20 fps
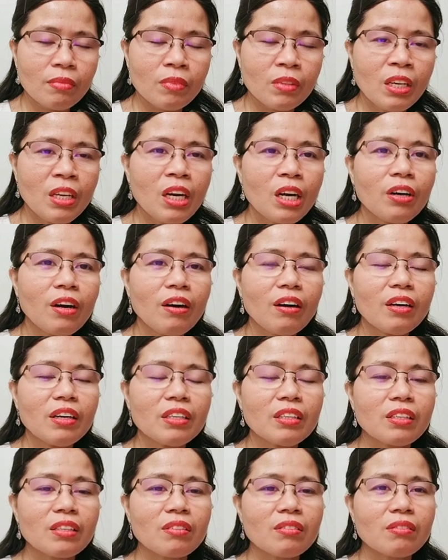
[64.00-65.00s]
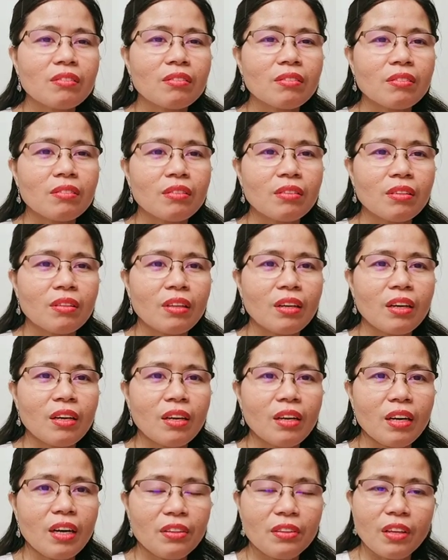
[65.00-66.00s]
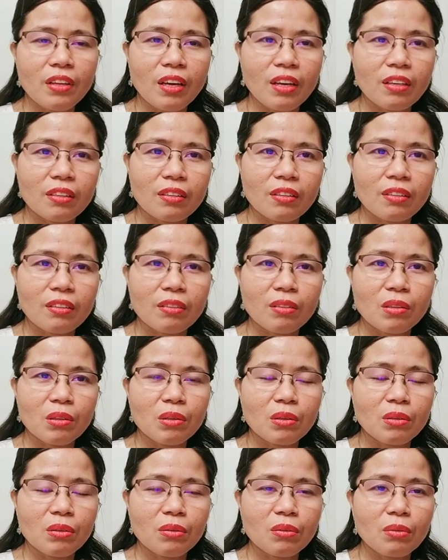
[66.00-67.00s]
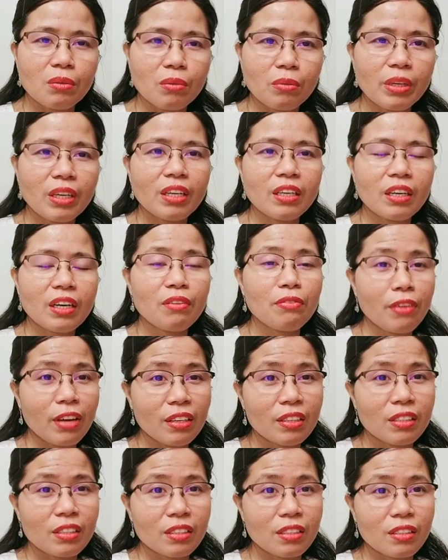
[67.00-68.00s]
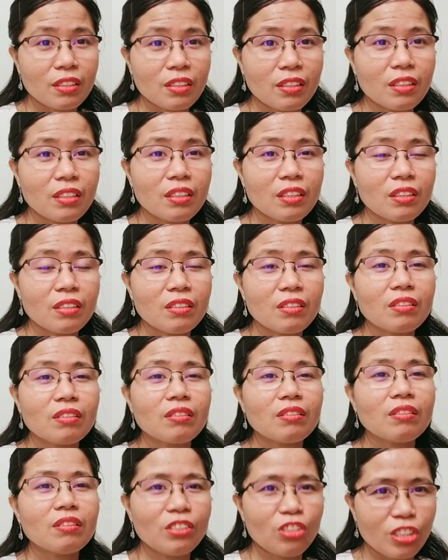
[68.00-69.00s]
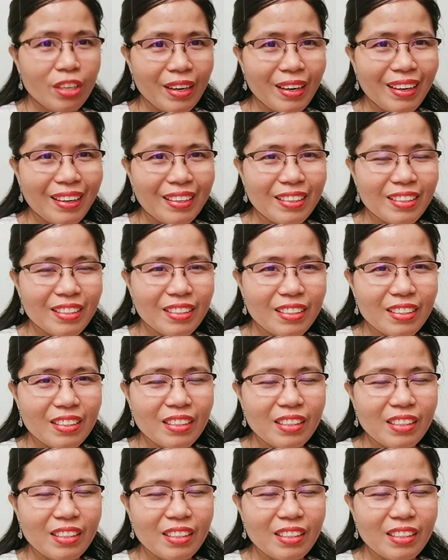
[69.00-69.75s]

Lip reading: in our heart, I think we can really face the challenge.